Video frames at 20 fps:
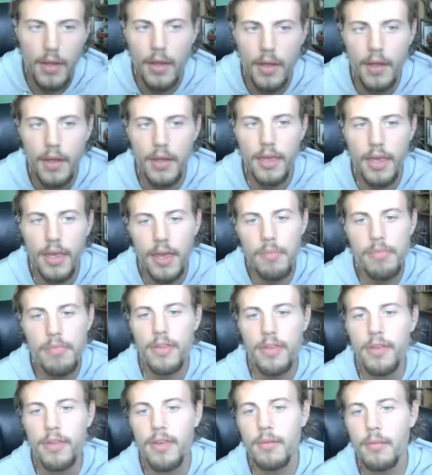Game
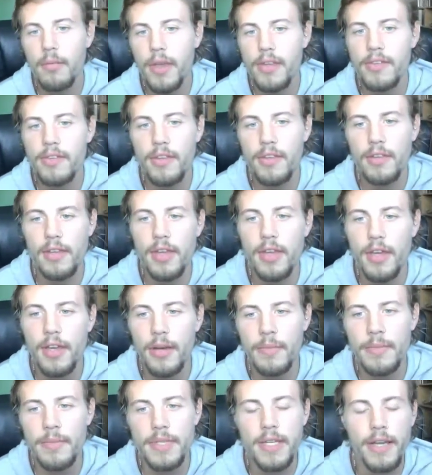thinking basically
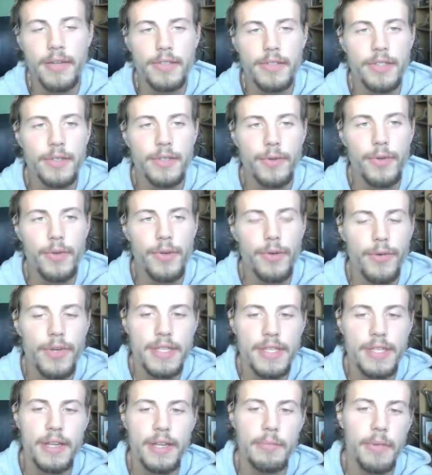comes down to your
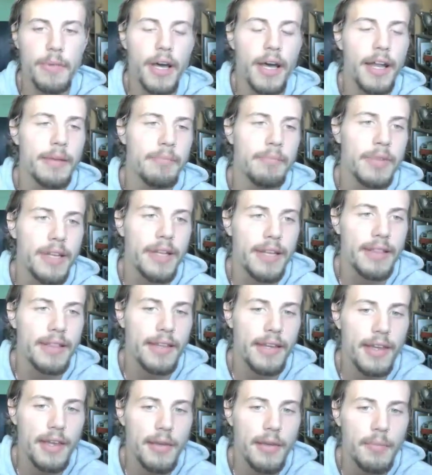reasoning behind playing the
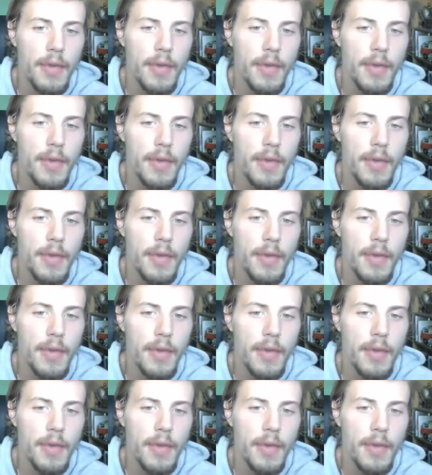game